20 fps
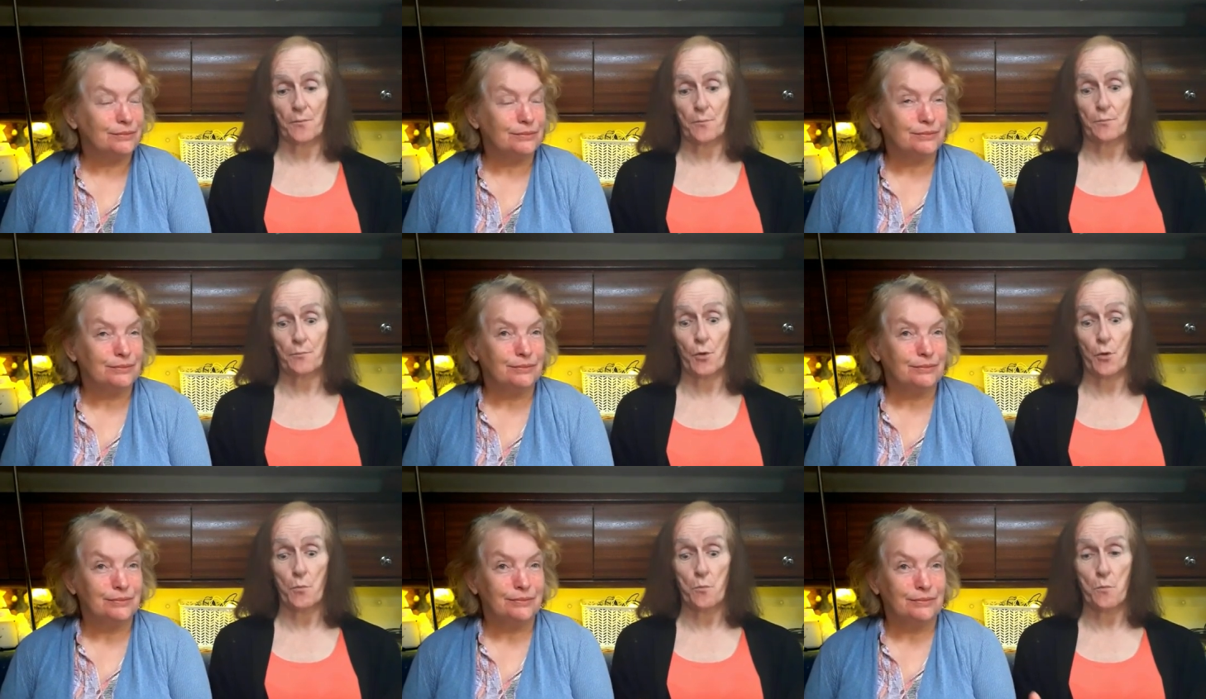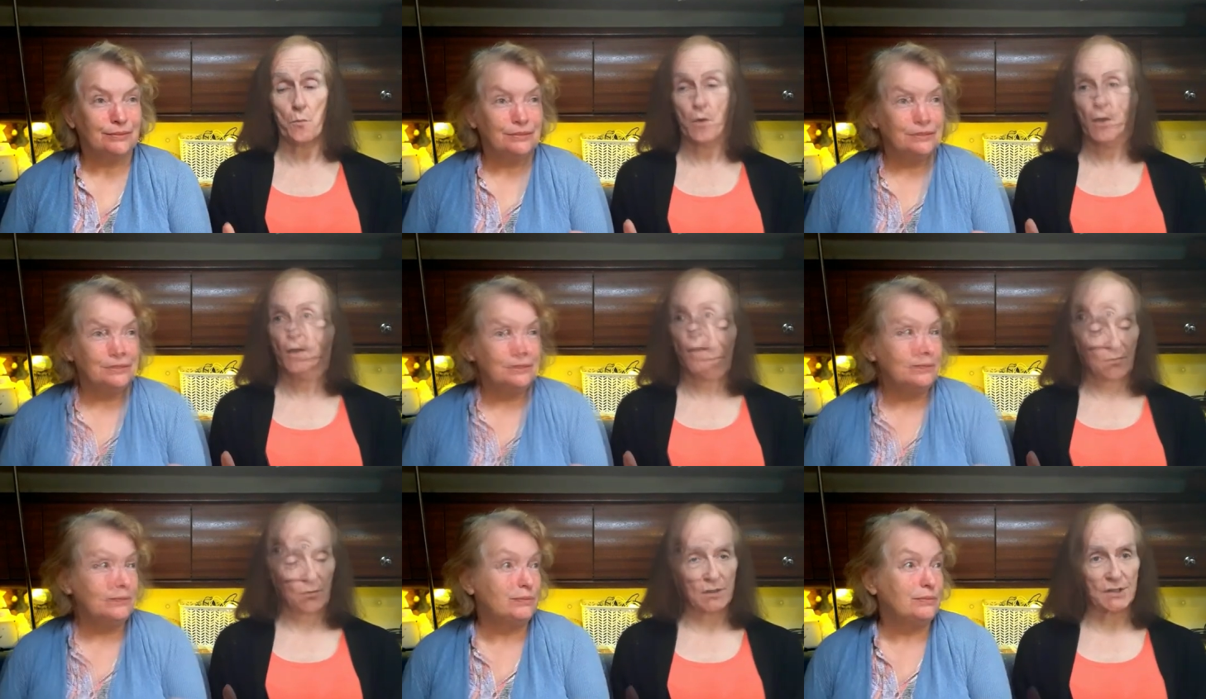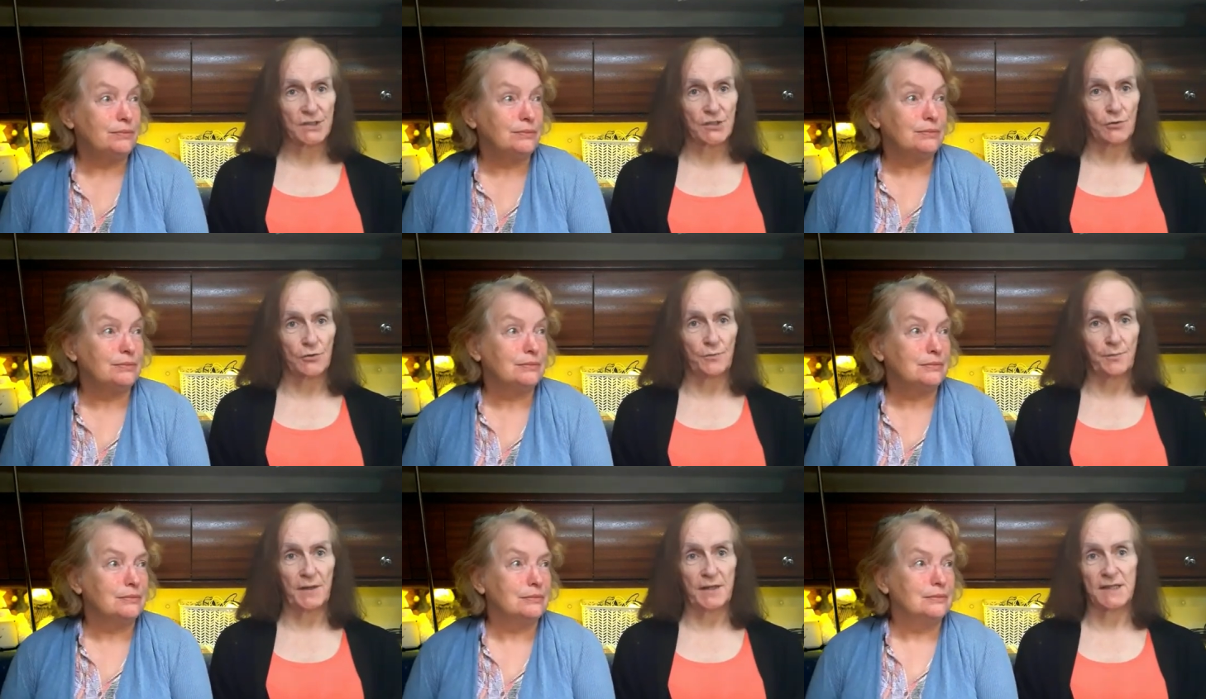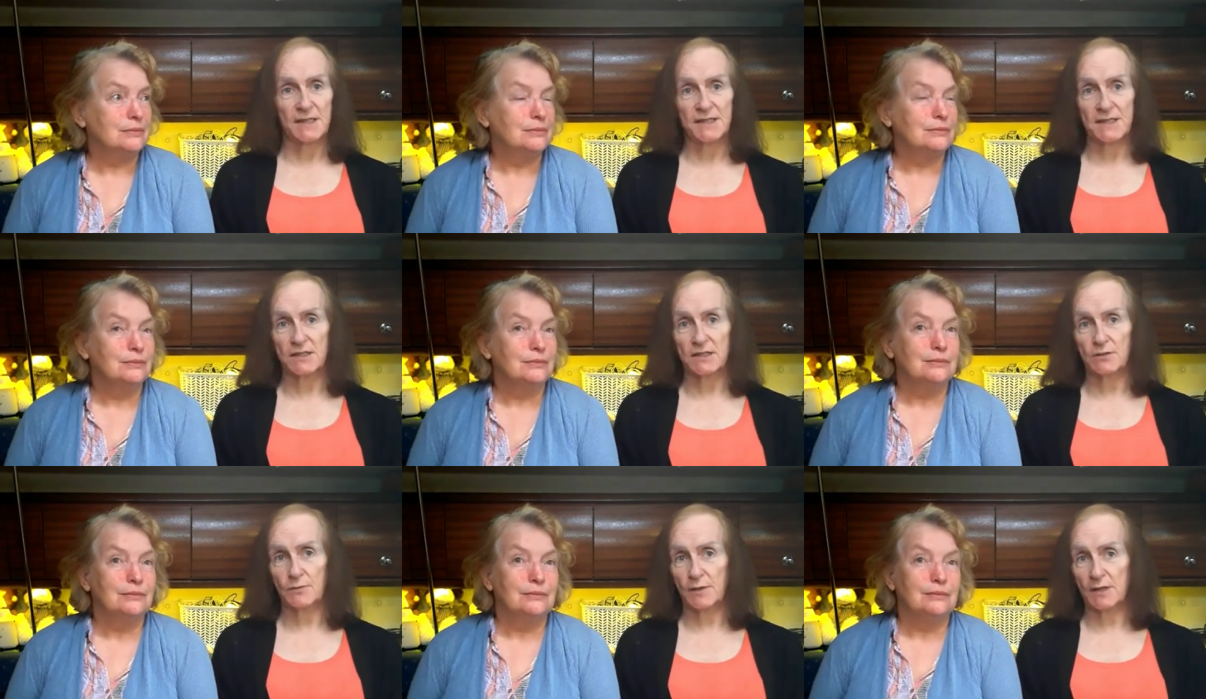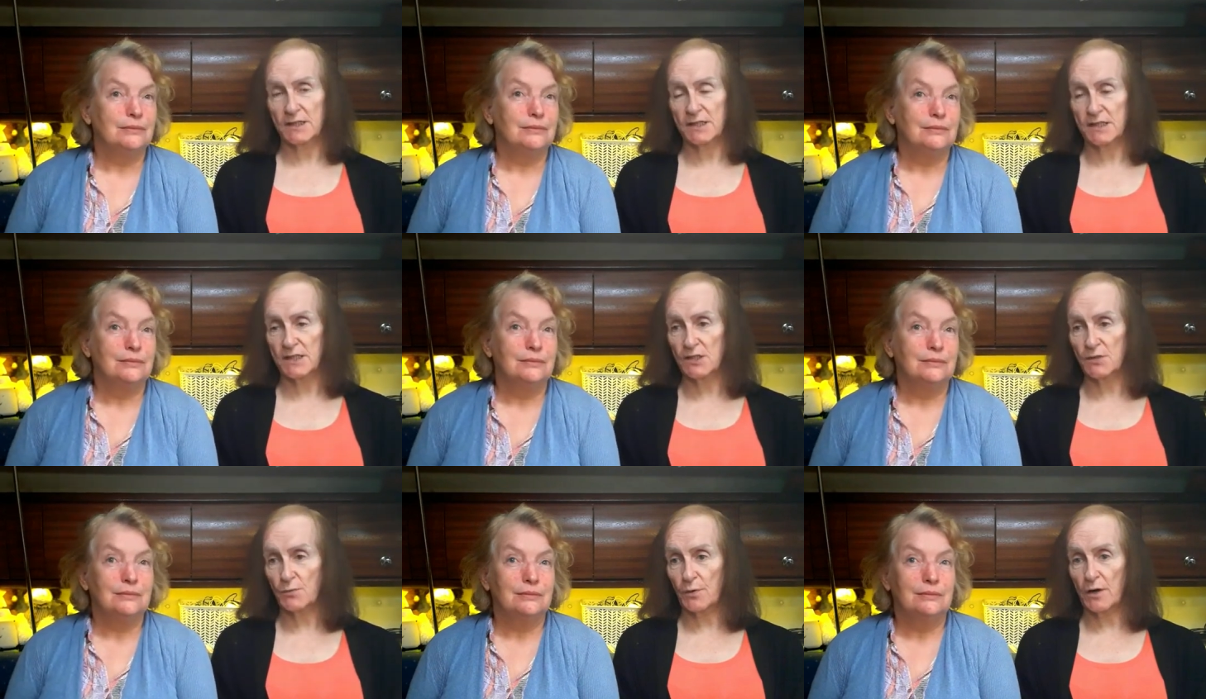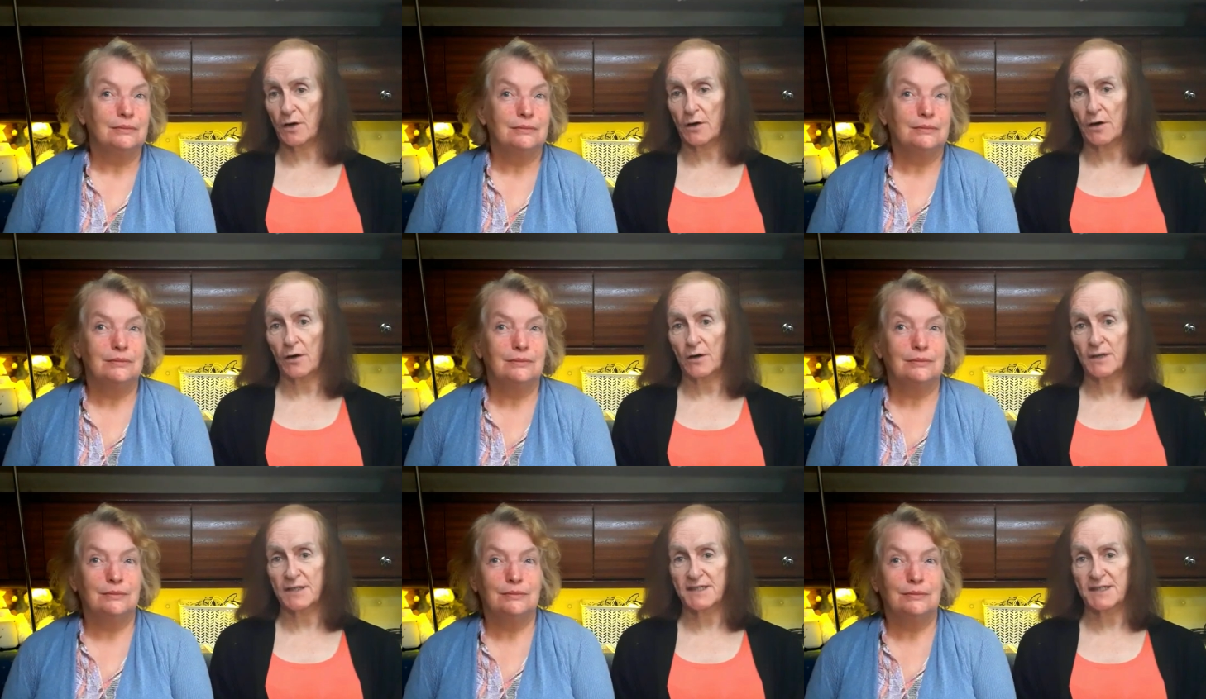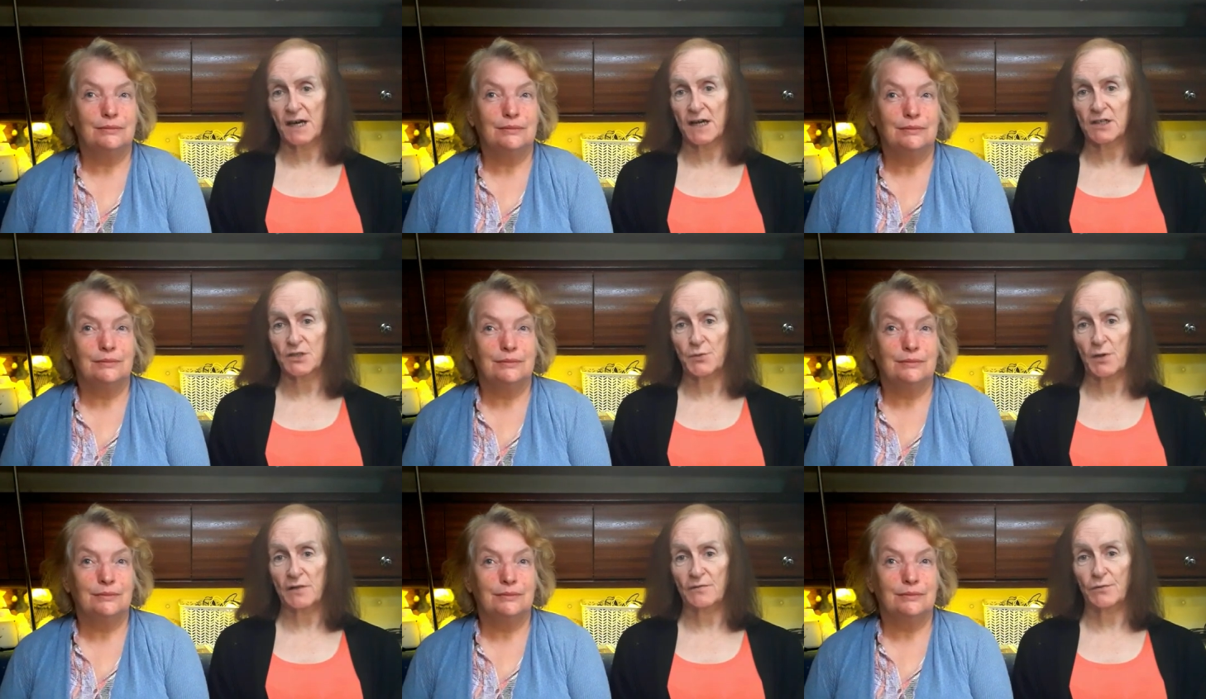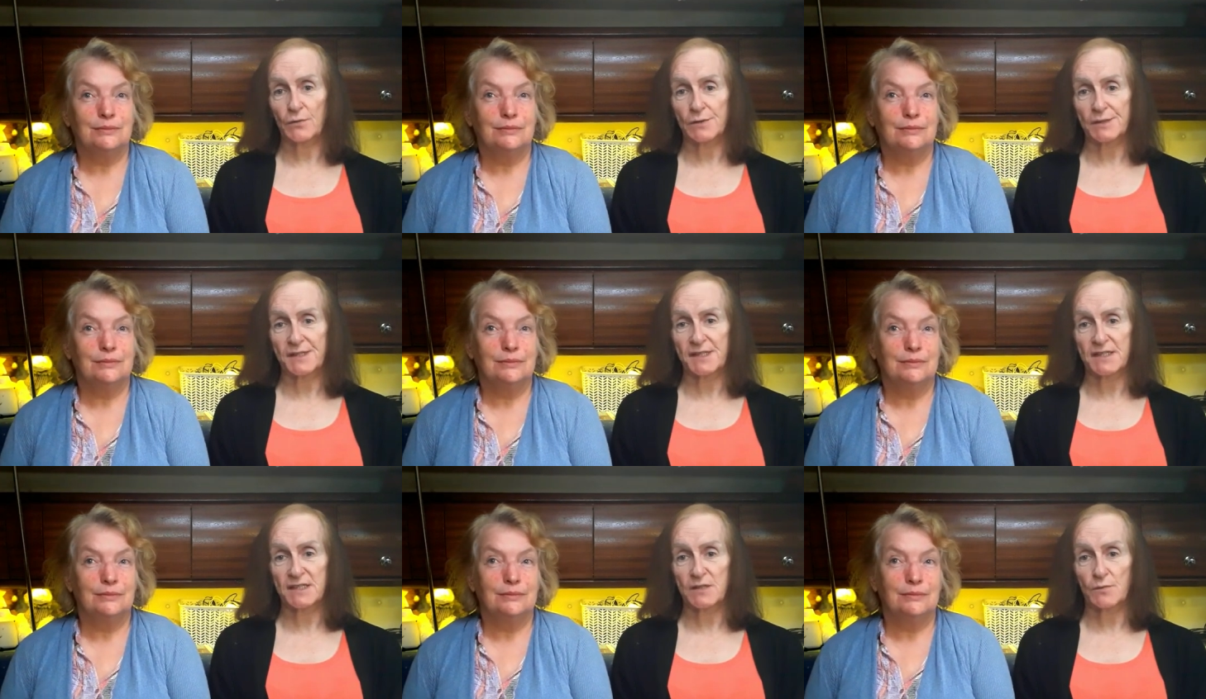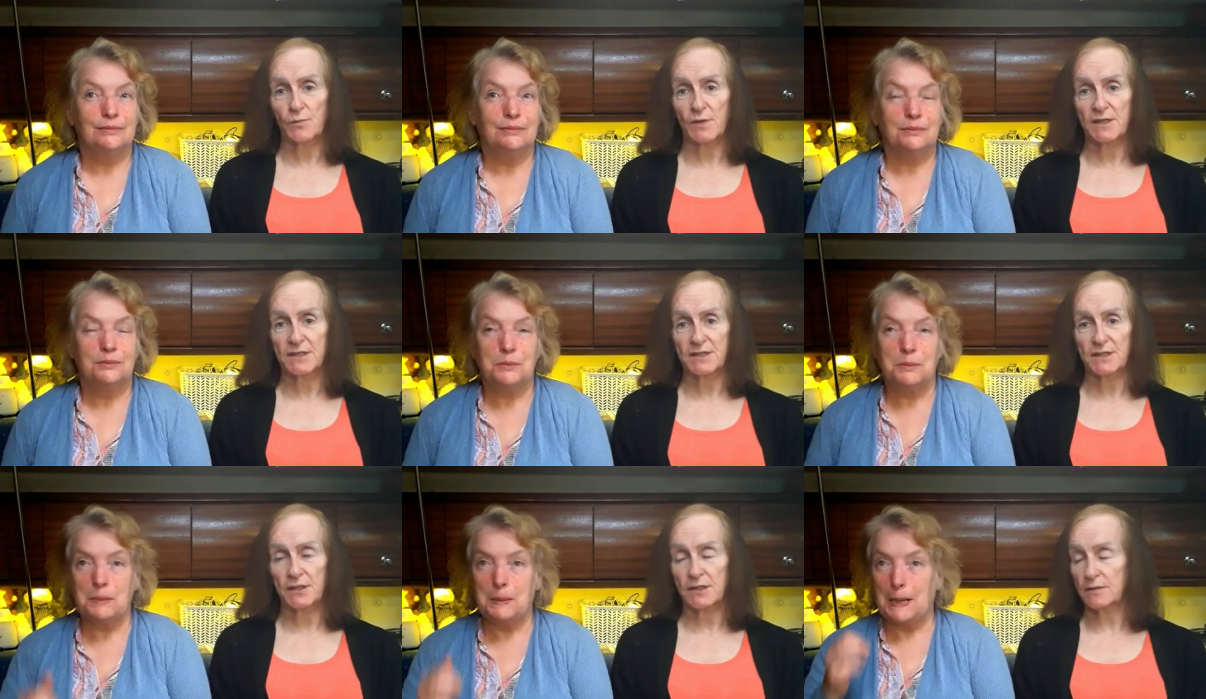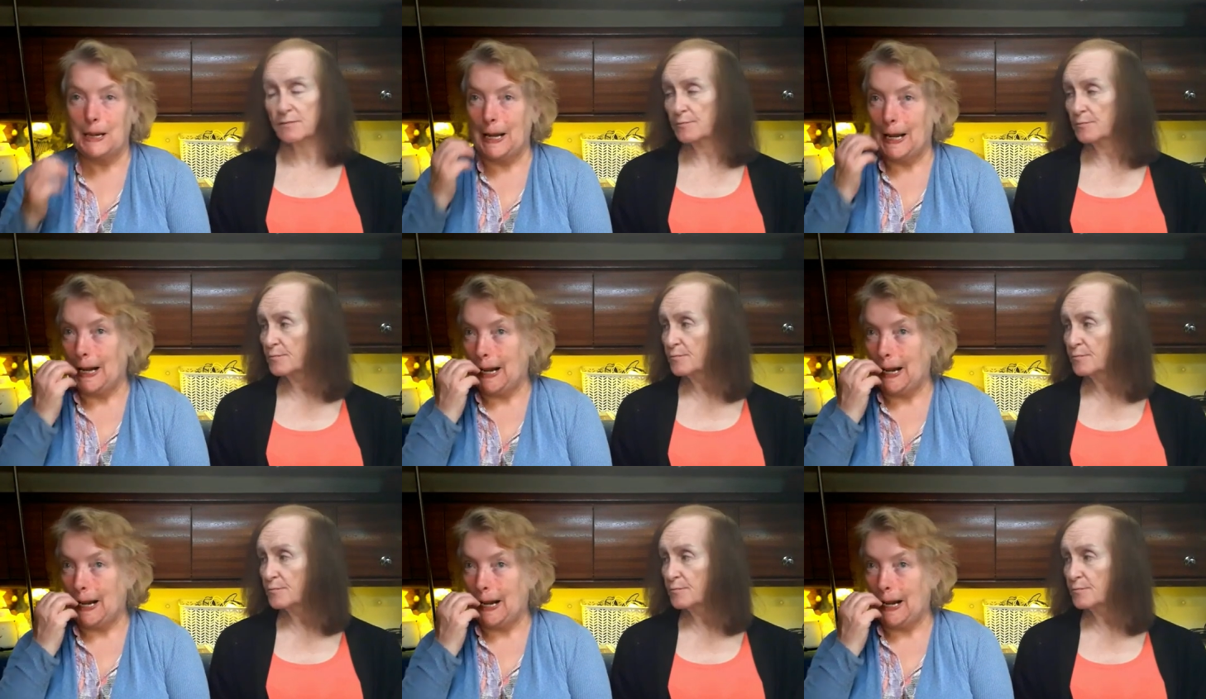Speaker 1: Boom. We have also been in situations where our entire 12 volt system went out.